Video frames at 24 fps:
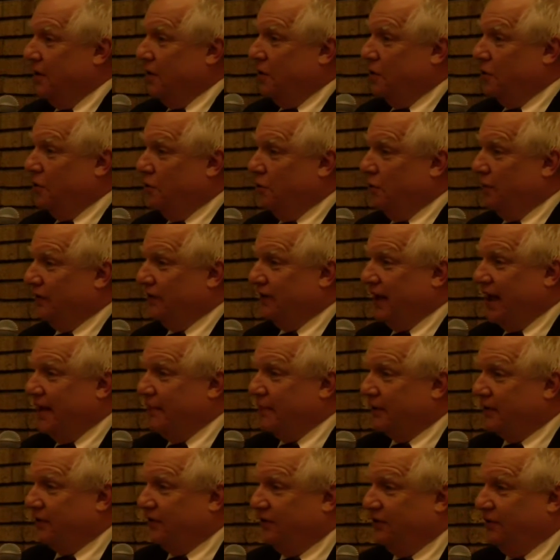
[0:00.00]
who was
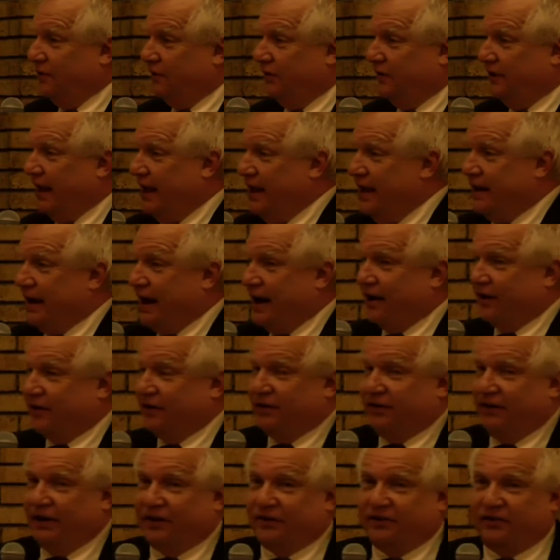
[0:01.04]
able to take
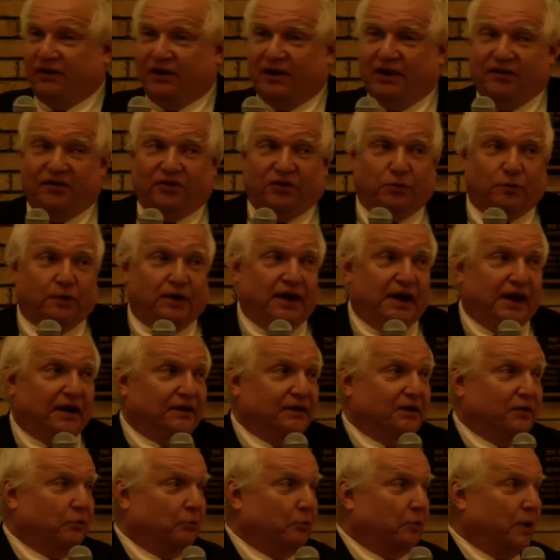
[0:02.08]
architecture into
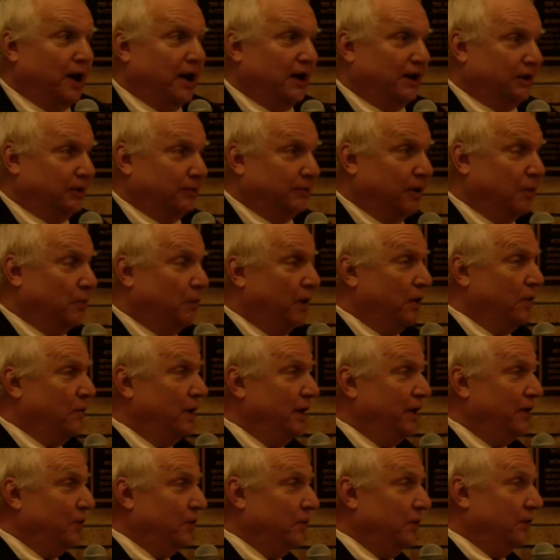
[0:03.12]
another realm. And one
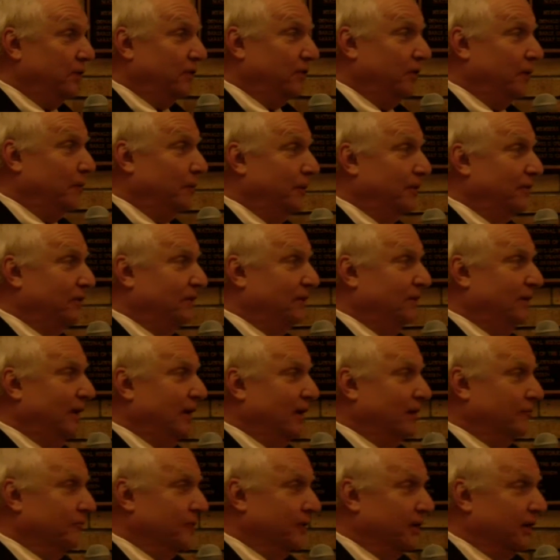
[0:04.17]
way to interpret
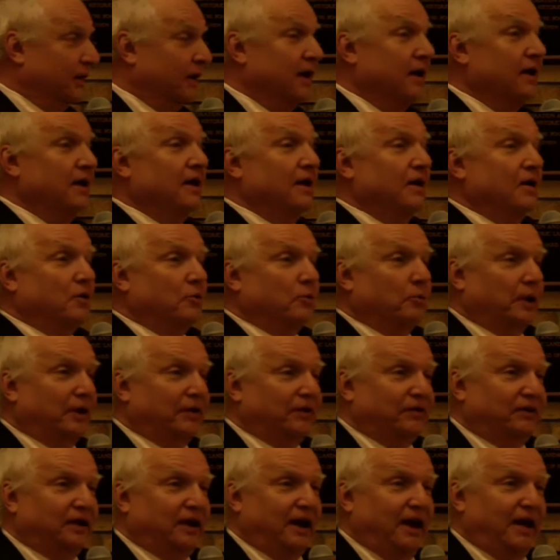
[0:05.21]
Sullivan
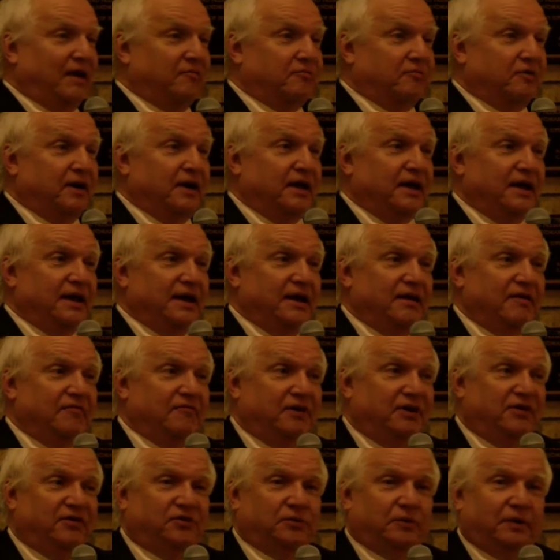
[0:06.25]
was that every
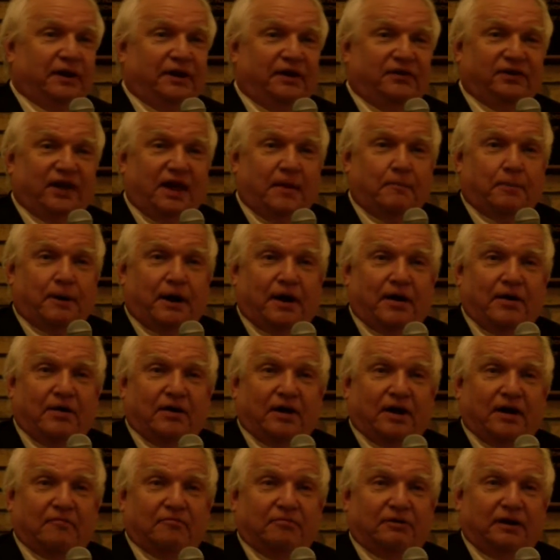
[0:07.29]
individual is a part
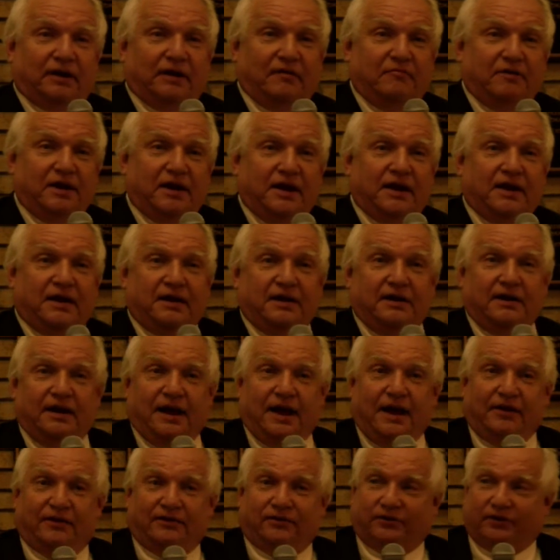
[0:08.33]
of living
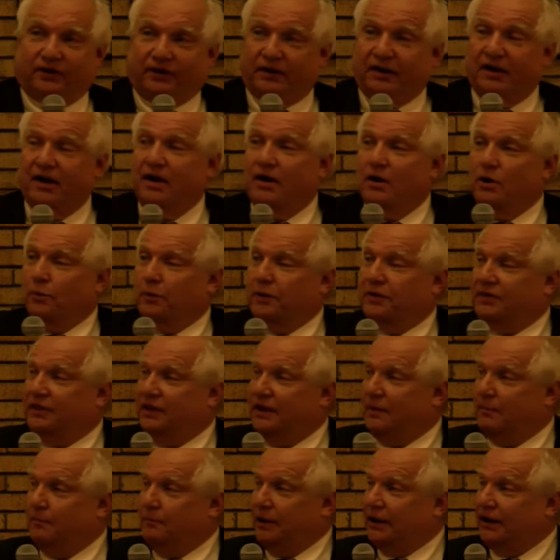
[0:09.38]
nature with
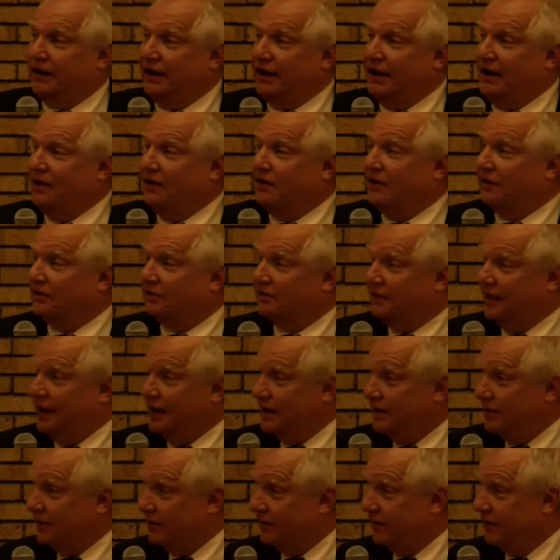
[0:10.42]
the ability to
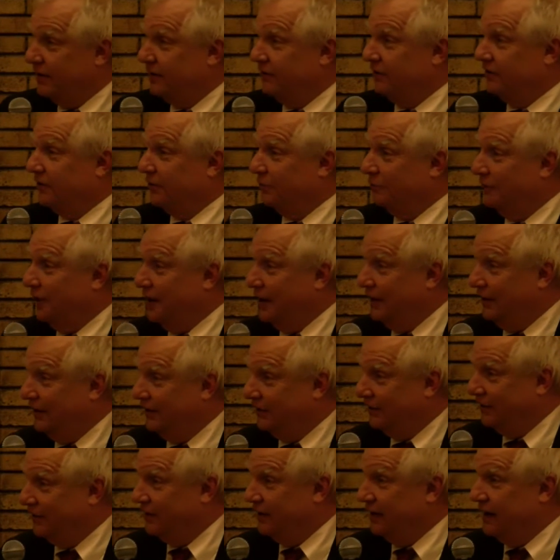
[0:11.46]
think, to
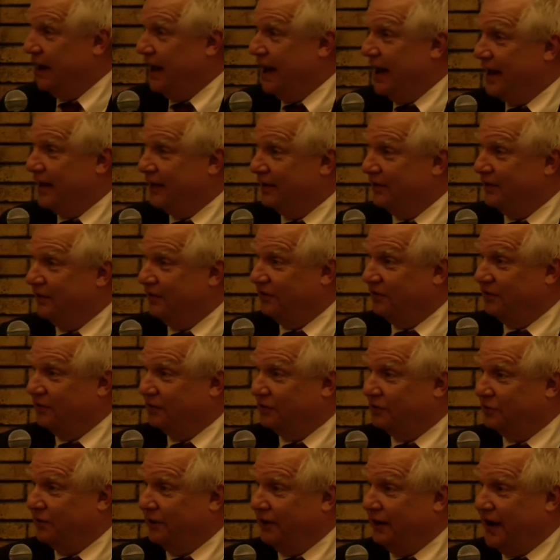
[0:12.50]
reason, and to
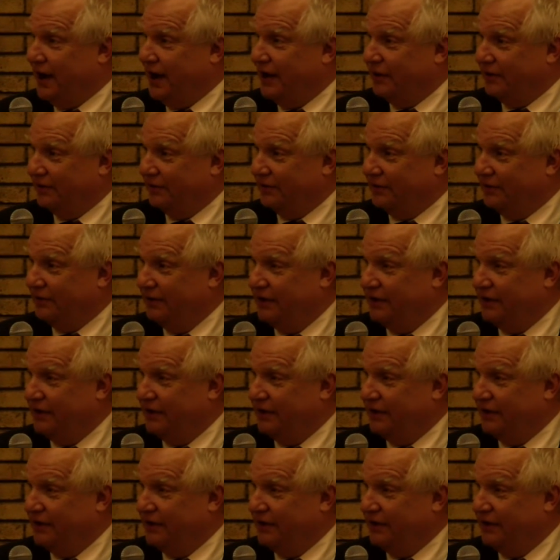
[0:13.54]
create.